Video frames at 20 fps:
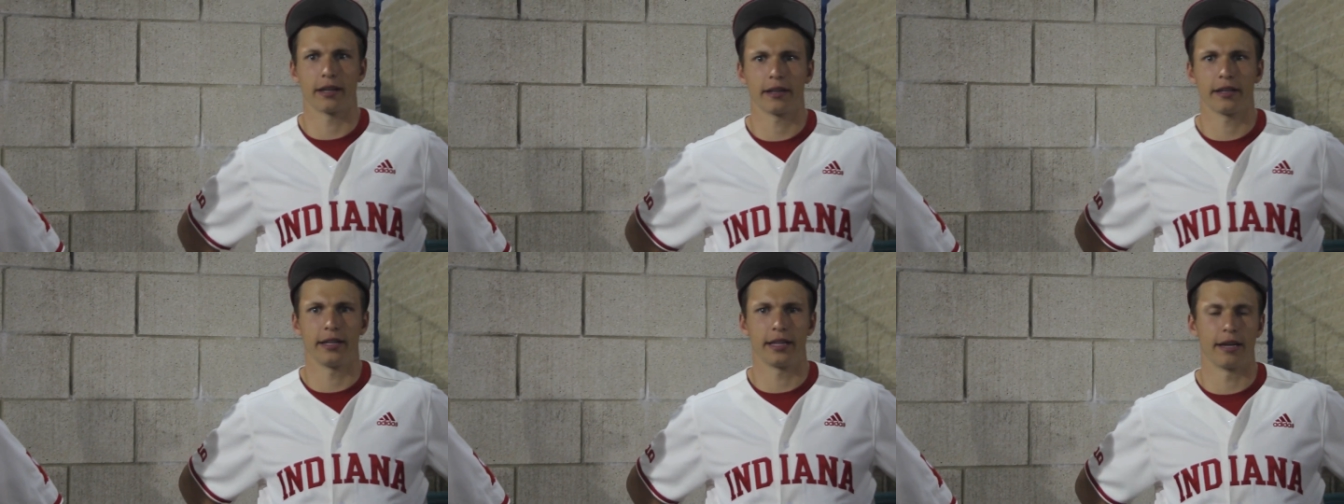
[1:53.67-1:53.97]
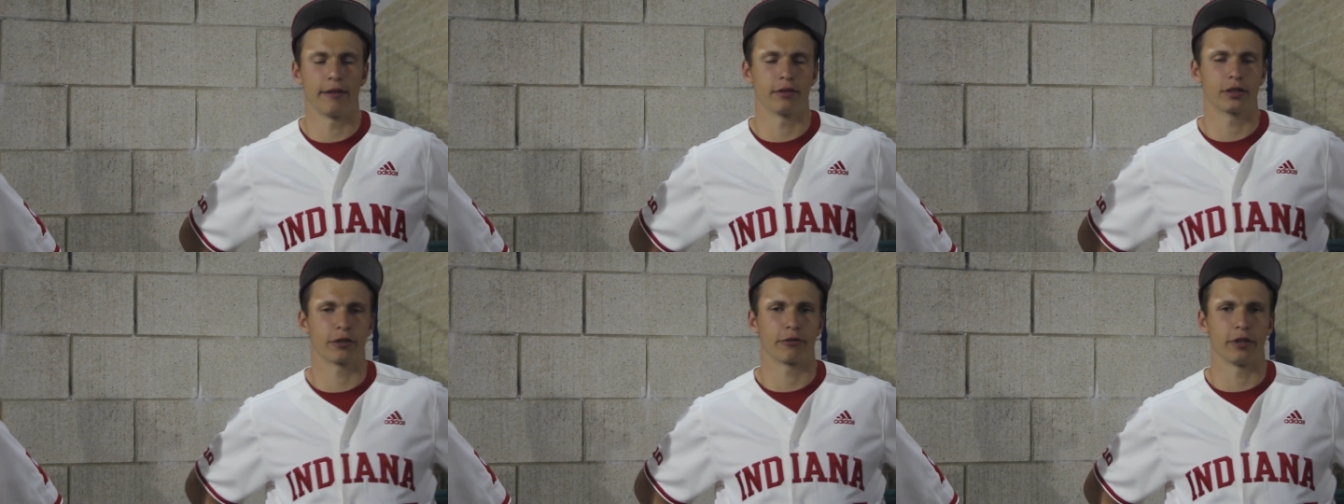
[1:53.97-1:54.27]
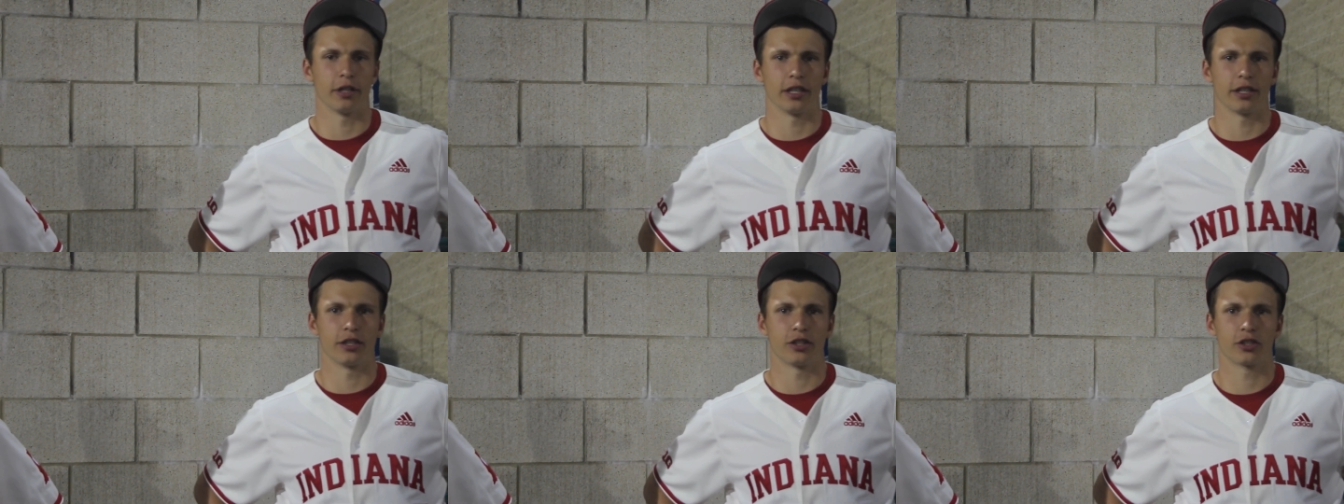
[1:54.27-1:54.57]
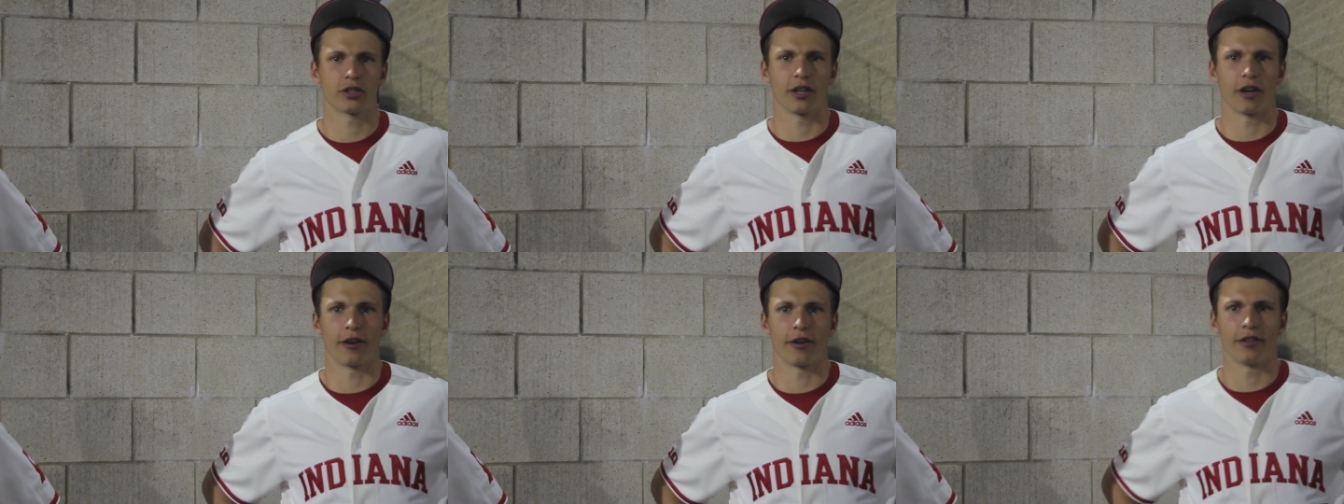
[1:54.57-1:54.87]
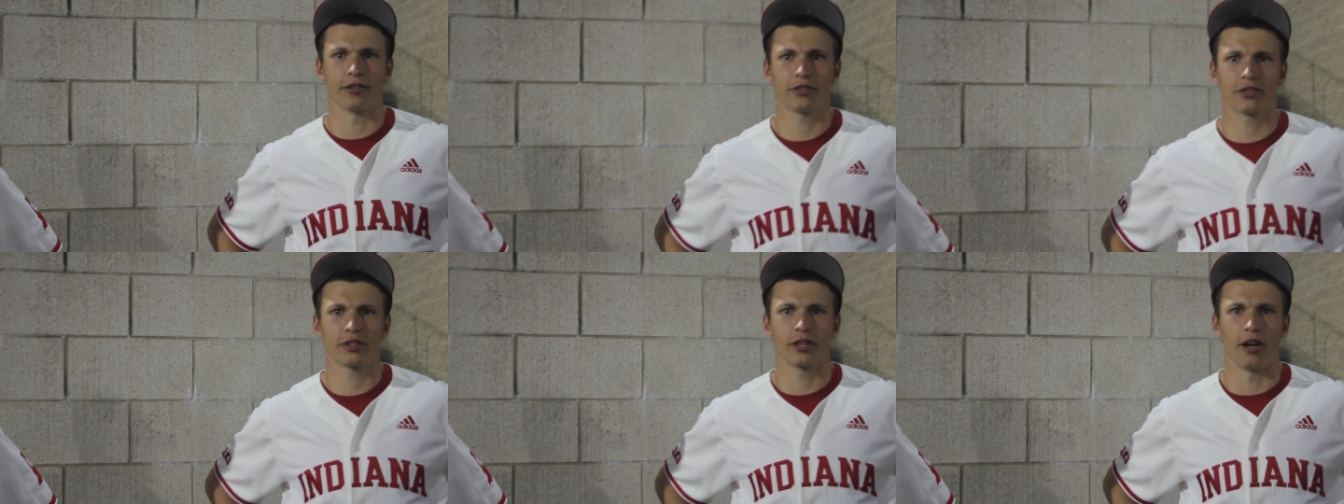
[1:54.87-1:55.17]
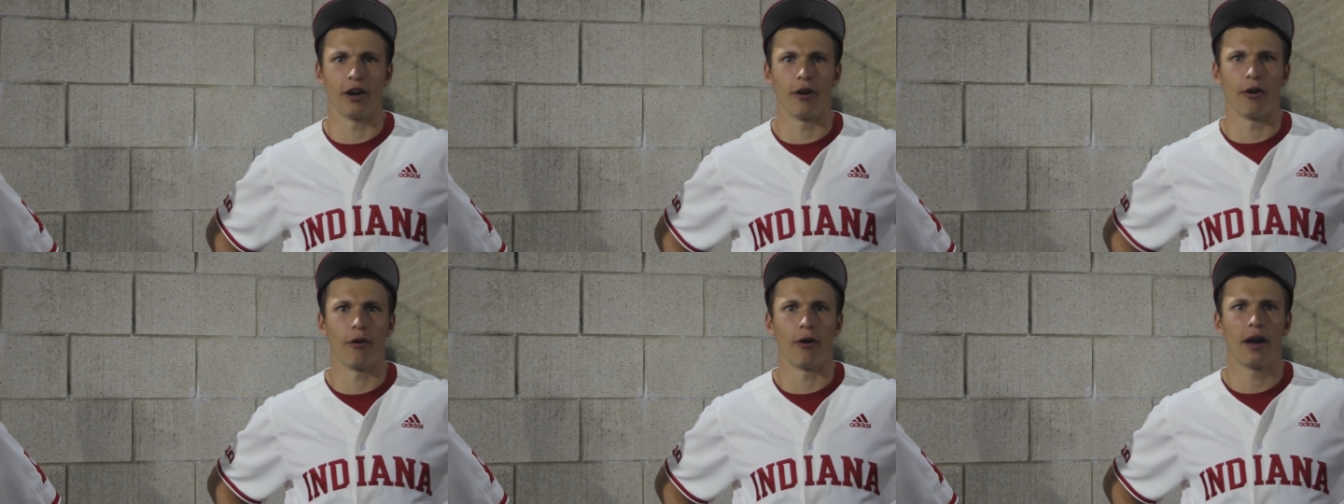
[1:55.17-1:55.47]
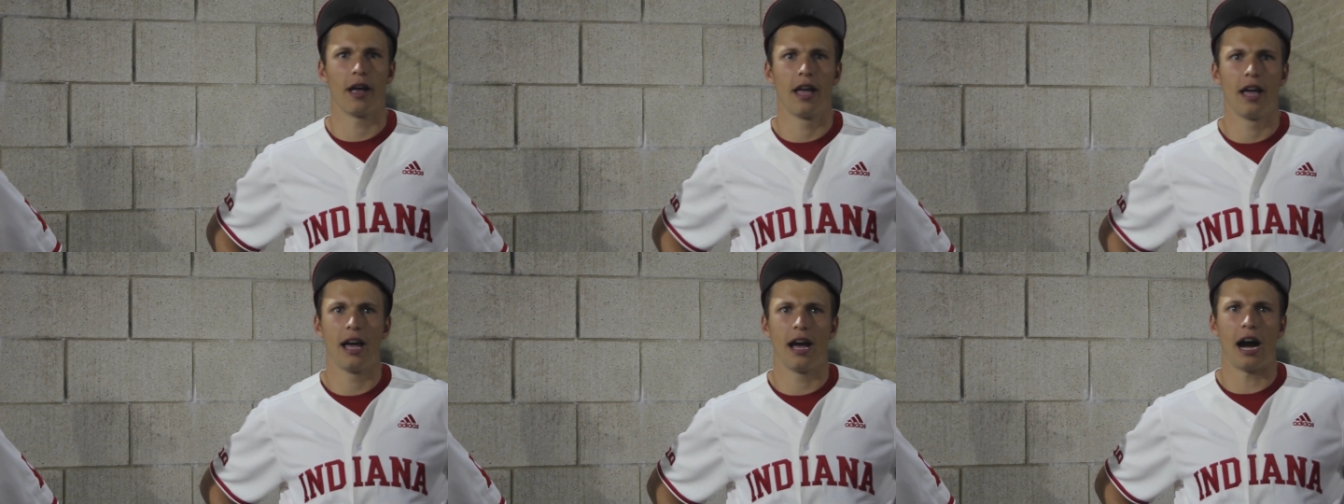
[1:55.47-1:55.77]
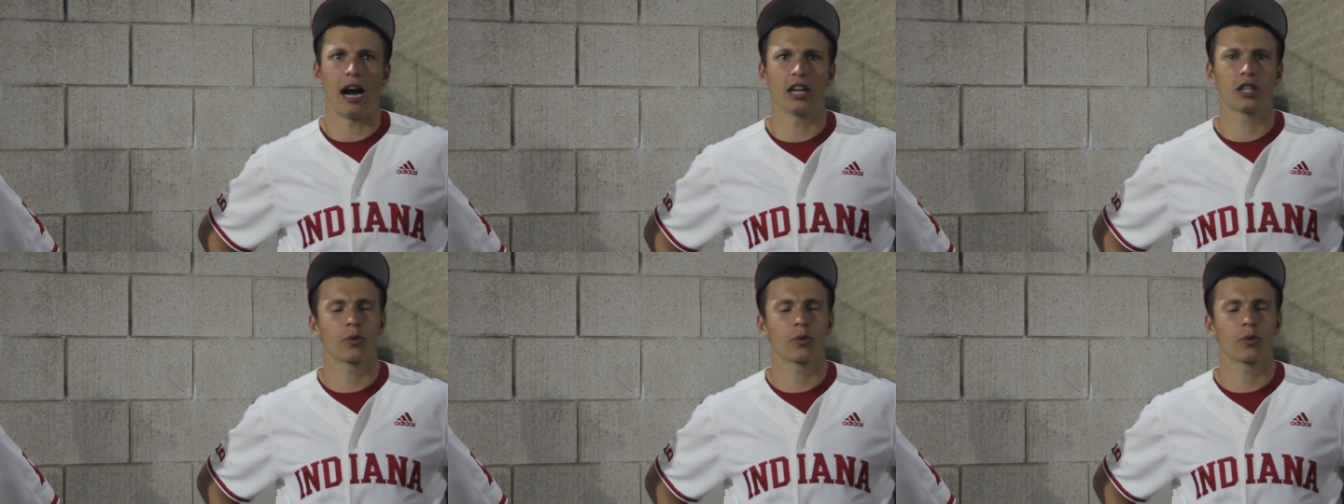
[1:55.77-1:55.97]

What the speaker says: He gave us a really good start. So I